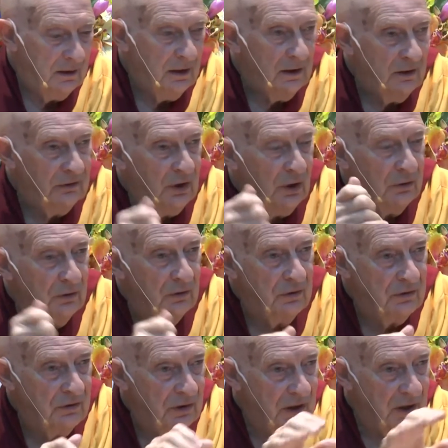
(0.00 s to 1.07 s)
so
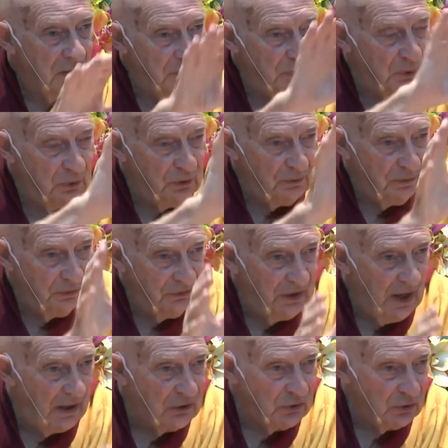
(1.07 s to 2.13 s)
to get a beautiful
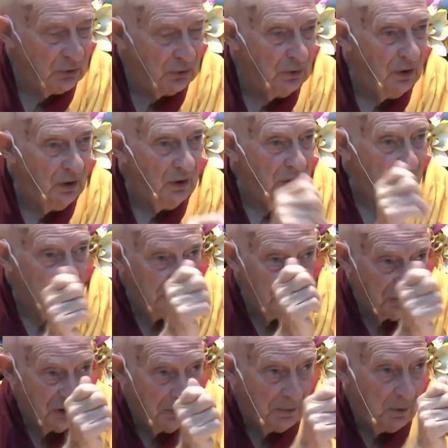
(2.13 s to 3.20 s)
statue, you've got to
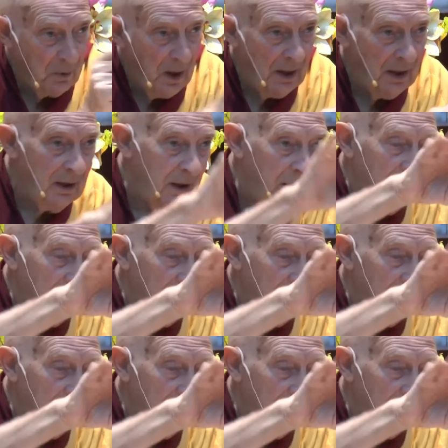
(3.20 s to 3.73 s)
chip away